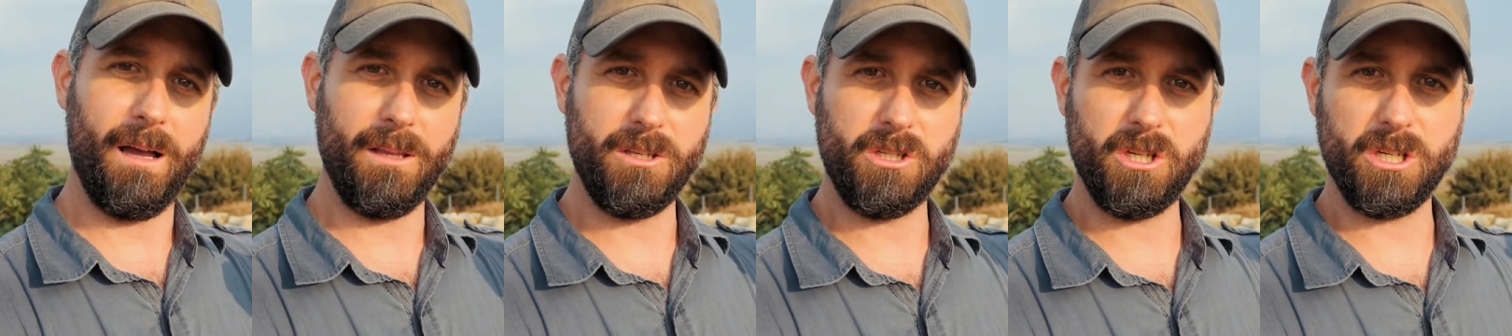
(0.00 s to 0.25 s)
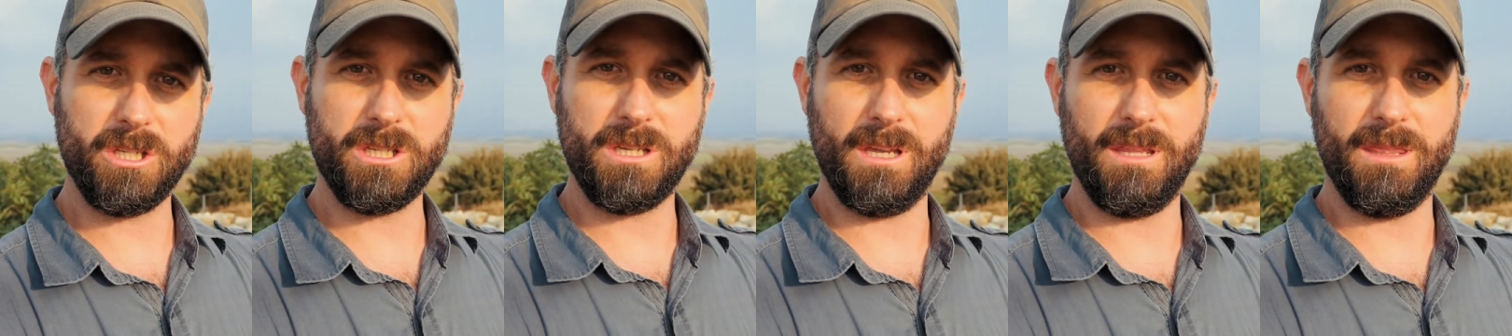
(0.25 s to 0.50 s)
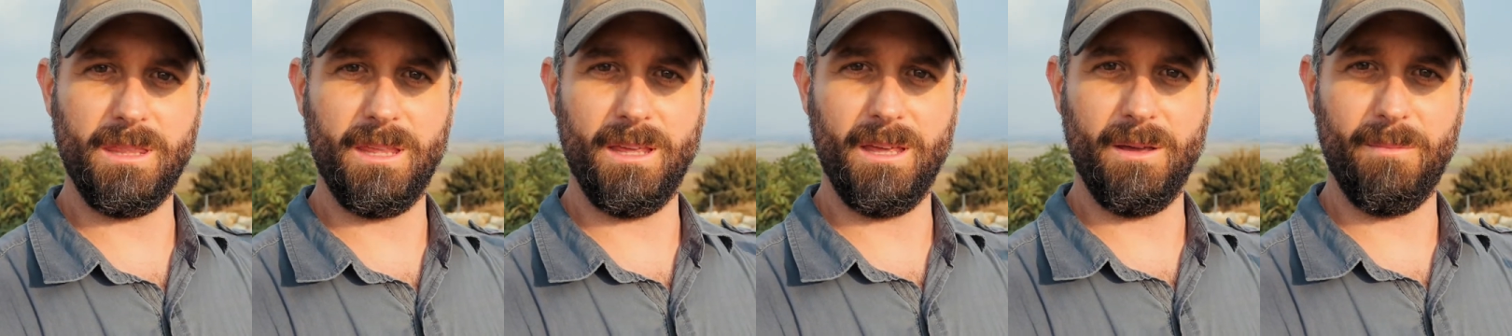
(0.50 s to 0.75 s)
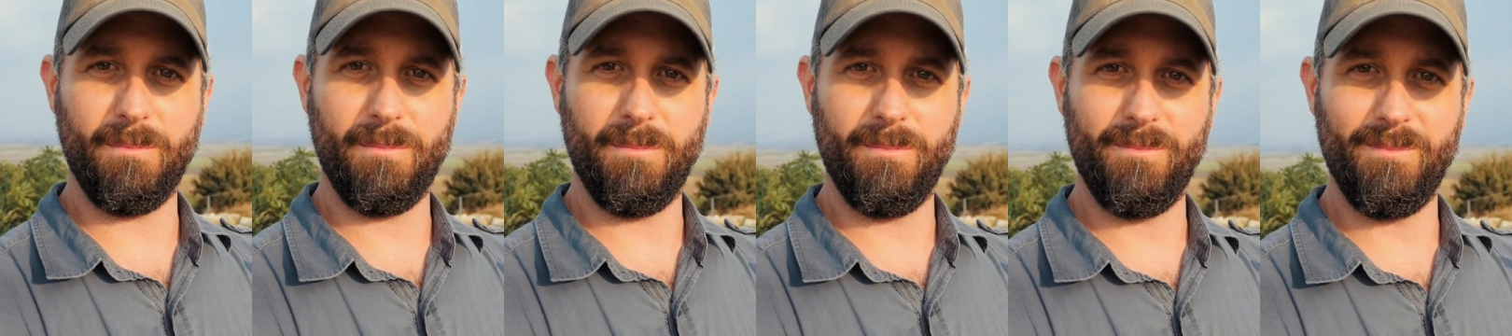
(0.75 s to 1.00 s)
just in
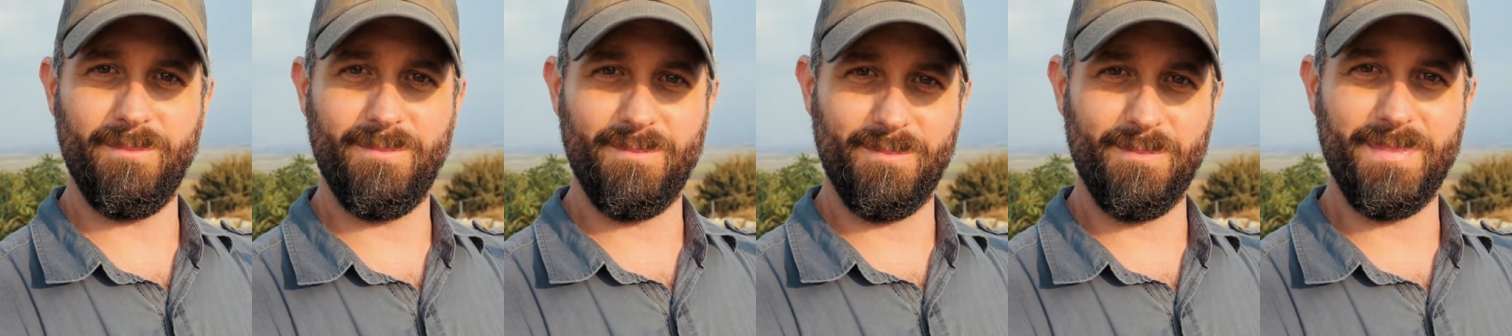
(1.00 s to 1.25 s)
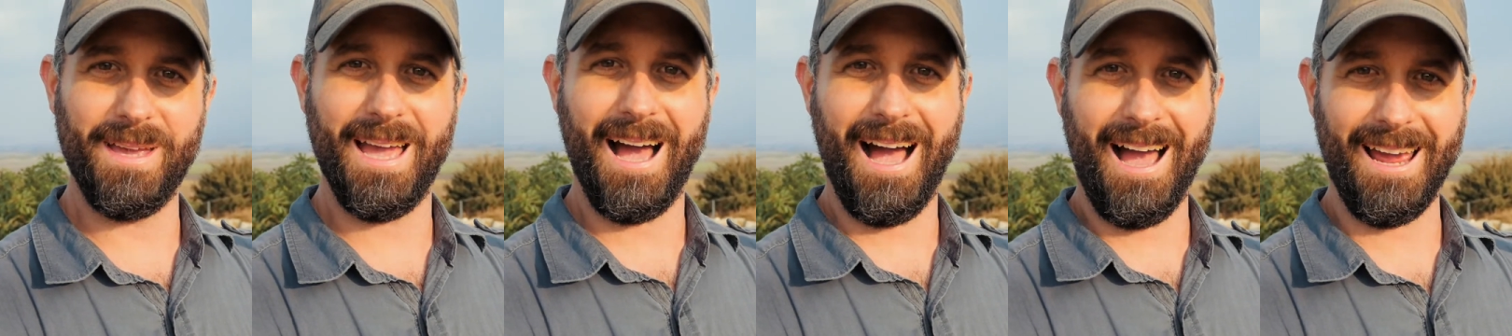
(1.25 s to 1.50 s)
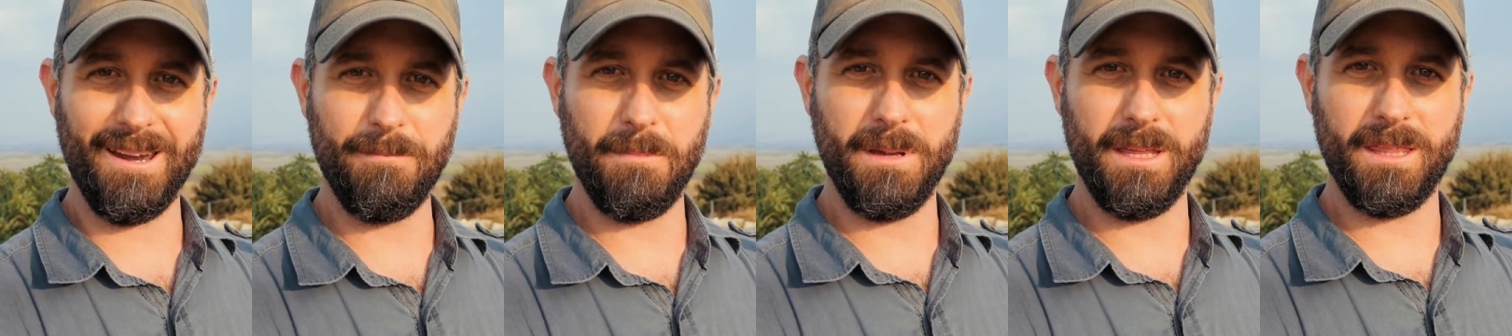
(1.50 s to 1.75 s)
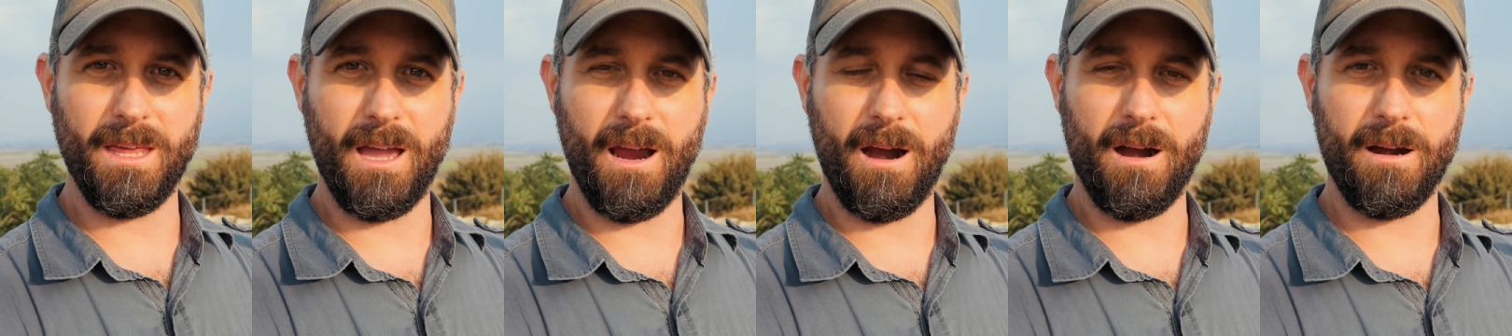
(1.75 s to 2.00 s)
the behind
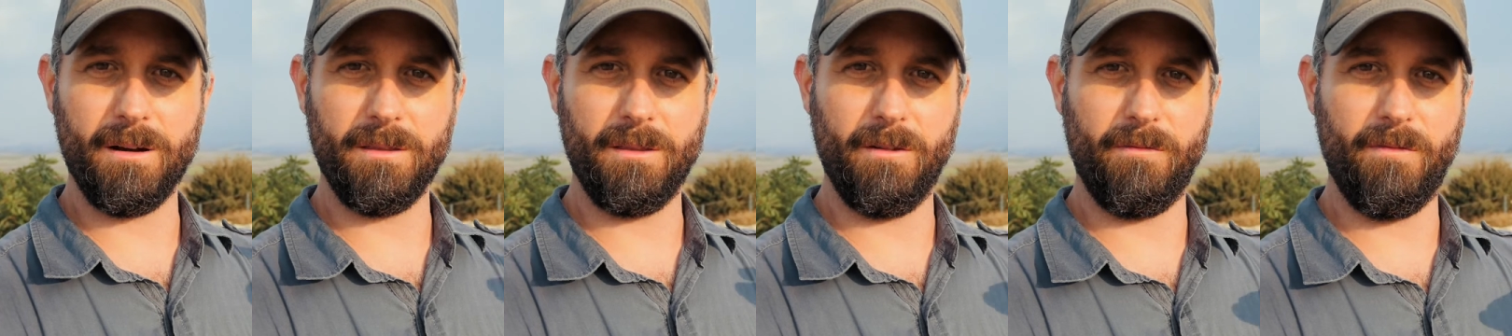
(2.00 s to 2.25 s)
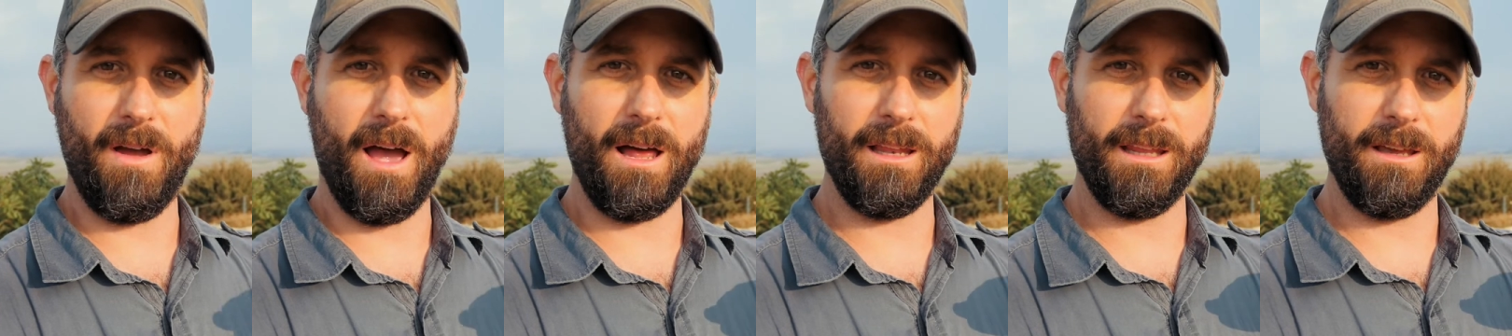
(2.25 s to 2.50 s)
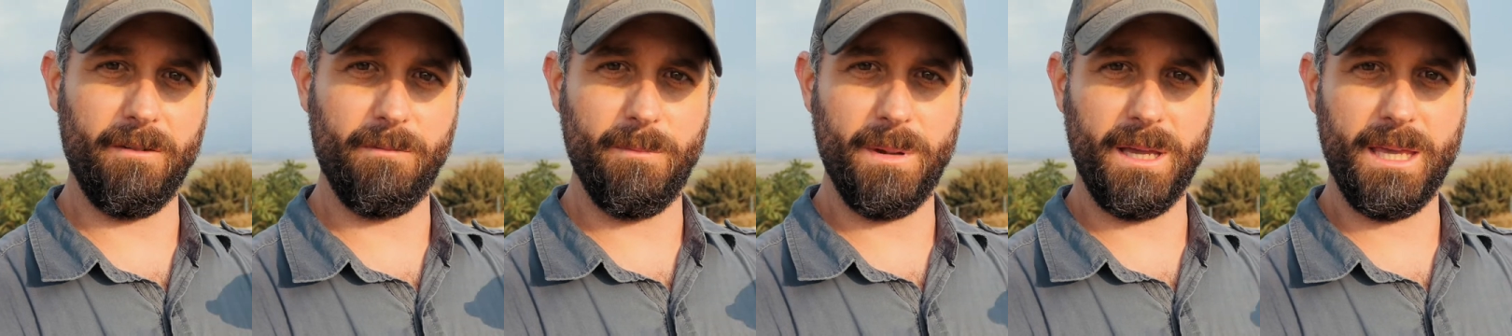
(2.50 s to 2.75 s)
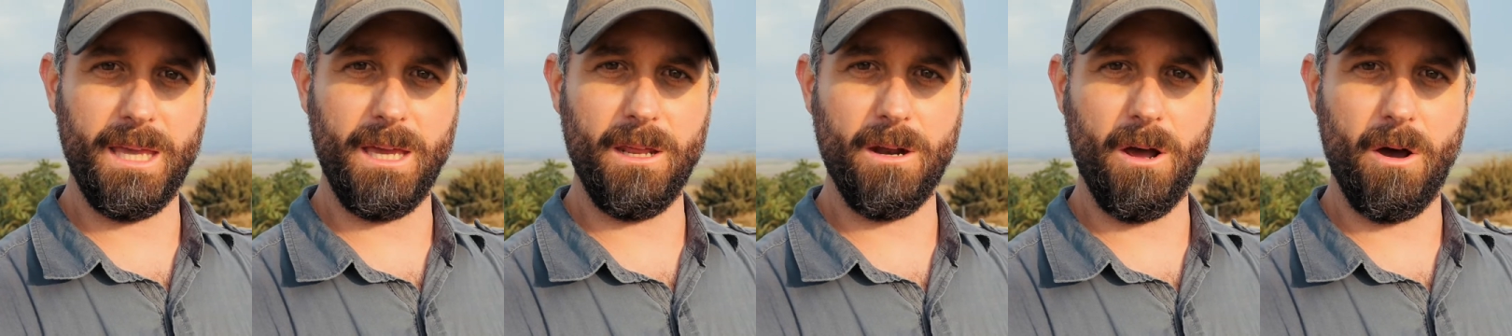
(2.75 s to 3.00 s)
me there, the Valley of
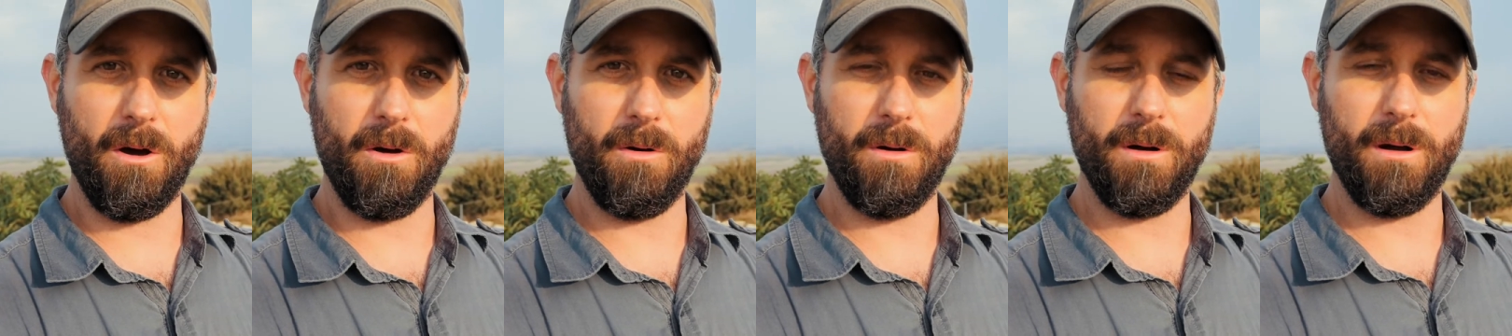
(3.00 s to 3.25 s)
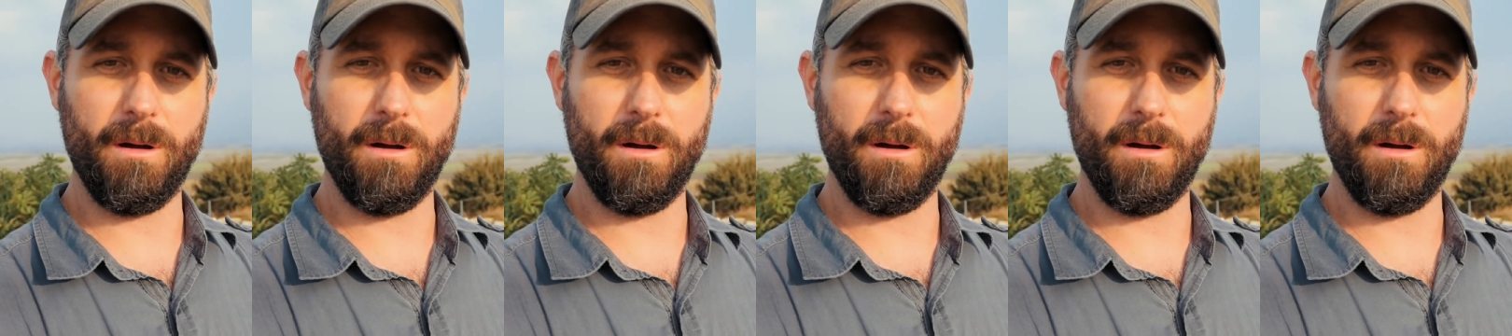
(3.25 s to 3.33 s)
Megiddo.